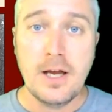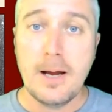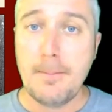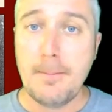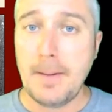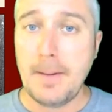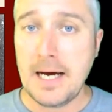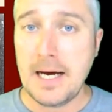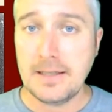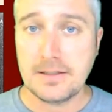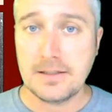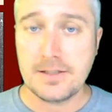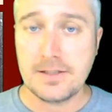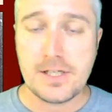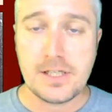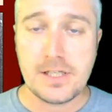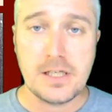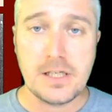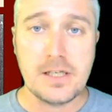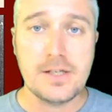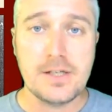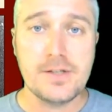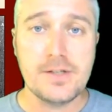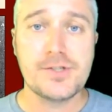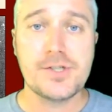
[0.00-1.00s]

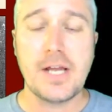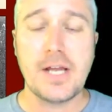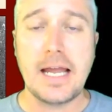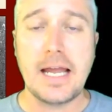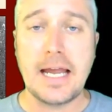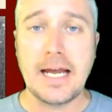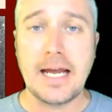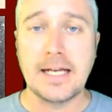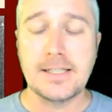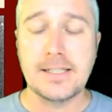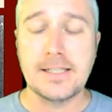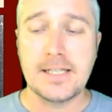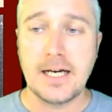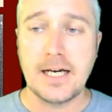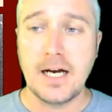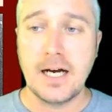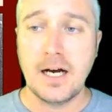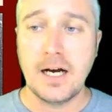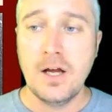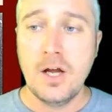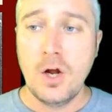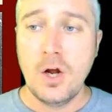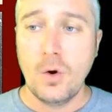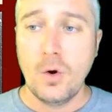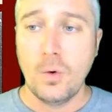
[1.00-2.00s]
policies, and
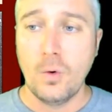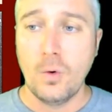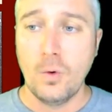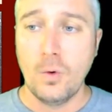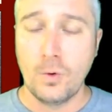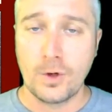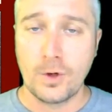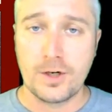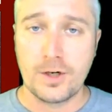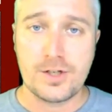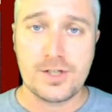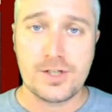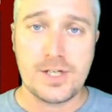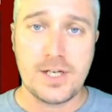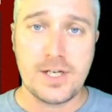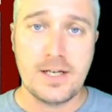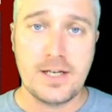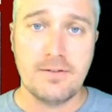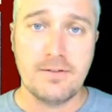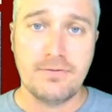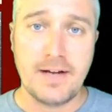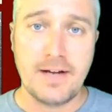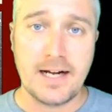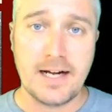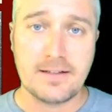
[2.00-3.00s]
we're going to see, in
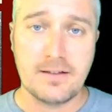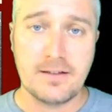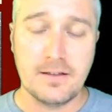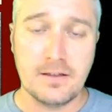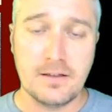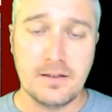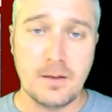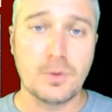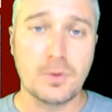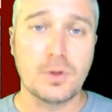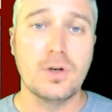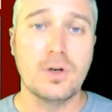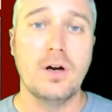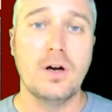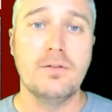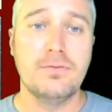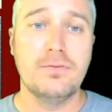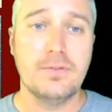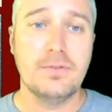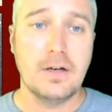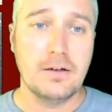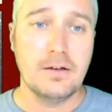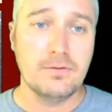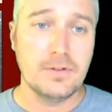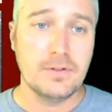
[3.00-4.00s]
fact, a number of
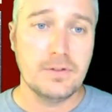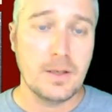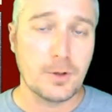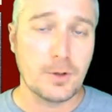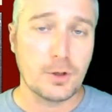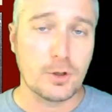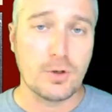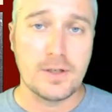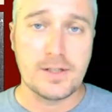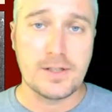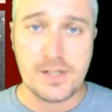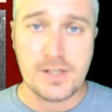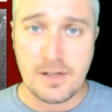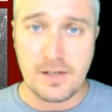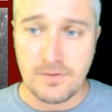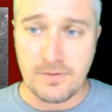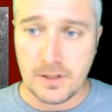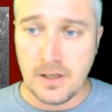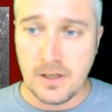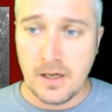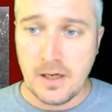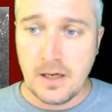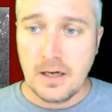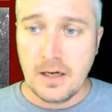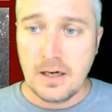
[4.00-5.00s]
immigrants even
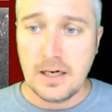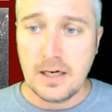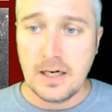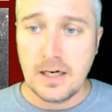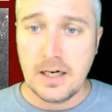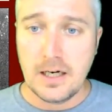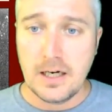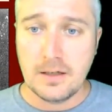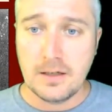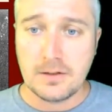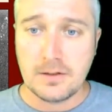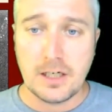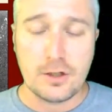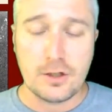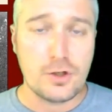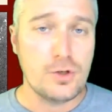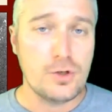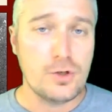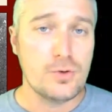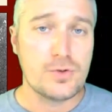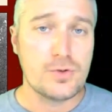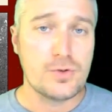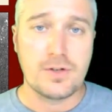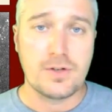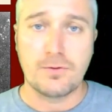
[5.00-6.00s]
get
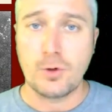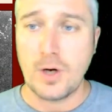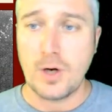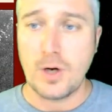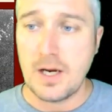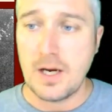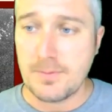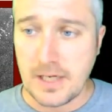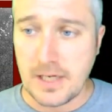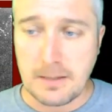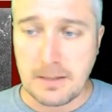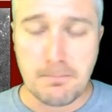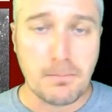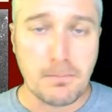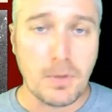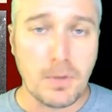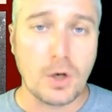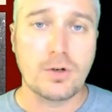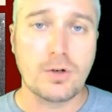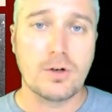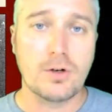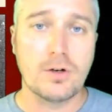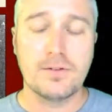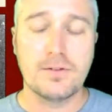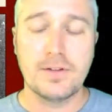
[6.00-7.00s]
accused of crimes like
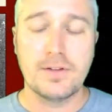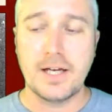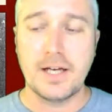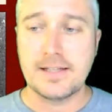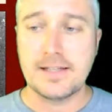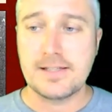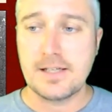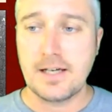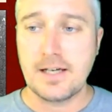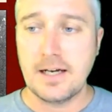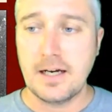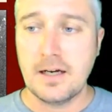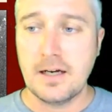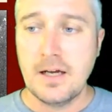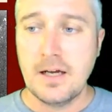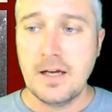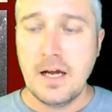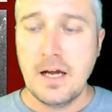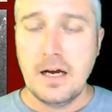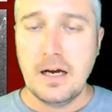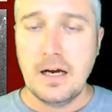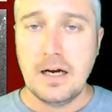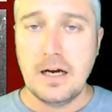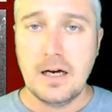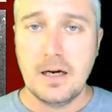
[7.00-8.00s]
murder that
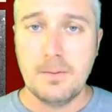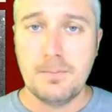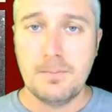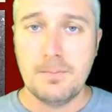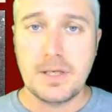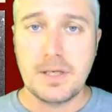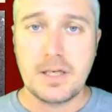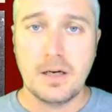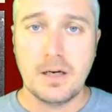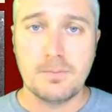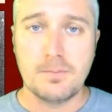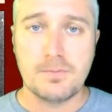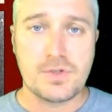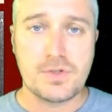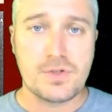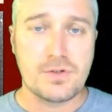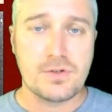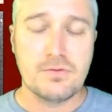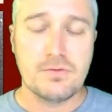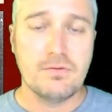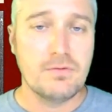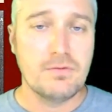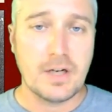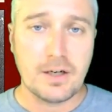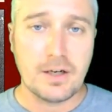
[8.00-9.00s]
becomes
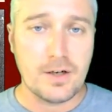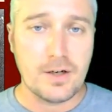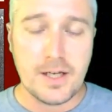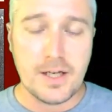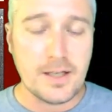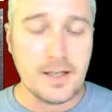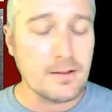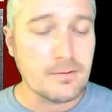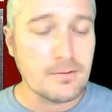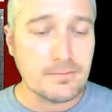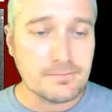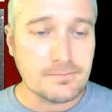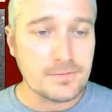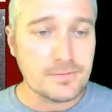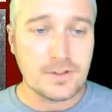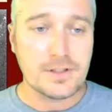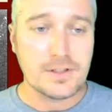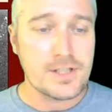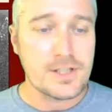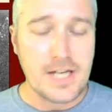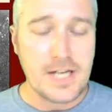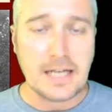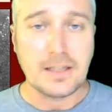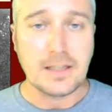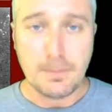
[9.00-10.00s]
very
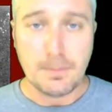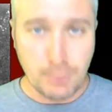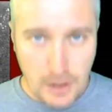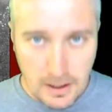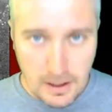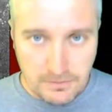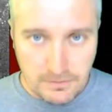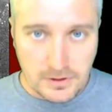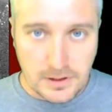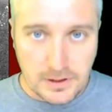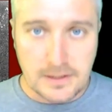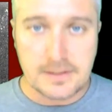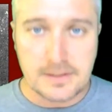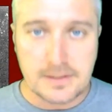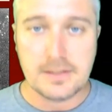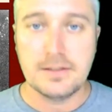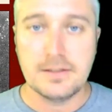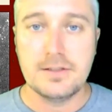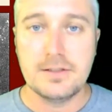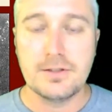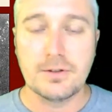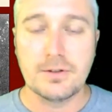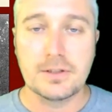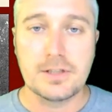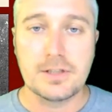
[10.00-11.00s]
sadly prevalent
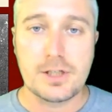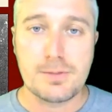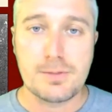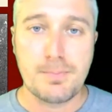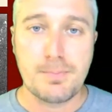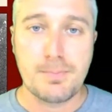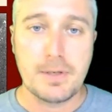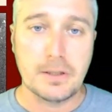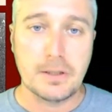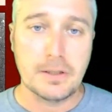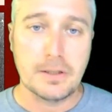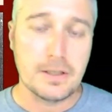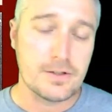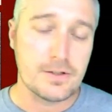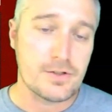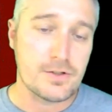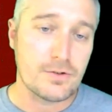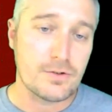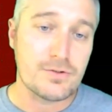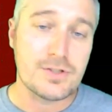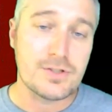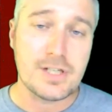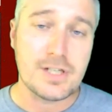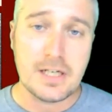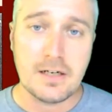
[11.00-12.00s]
during this period. So
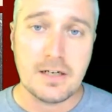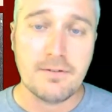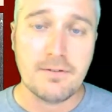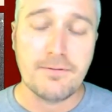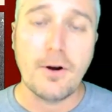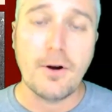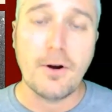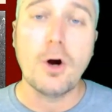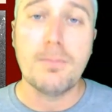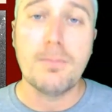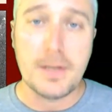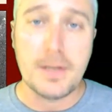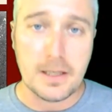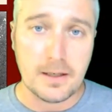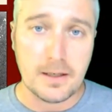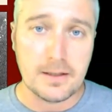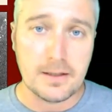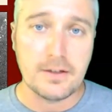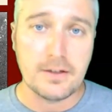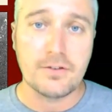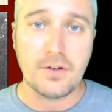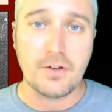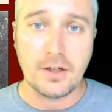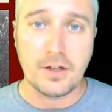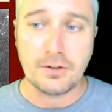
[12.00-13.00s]
xenophobia
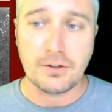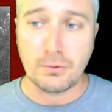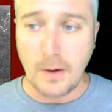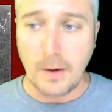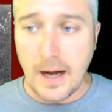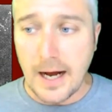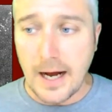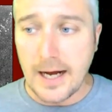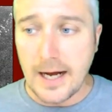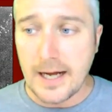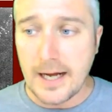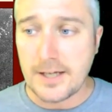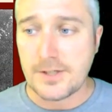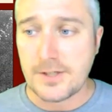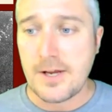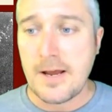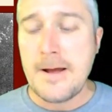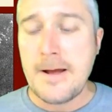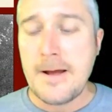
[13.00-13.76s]
is on the rise,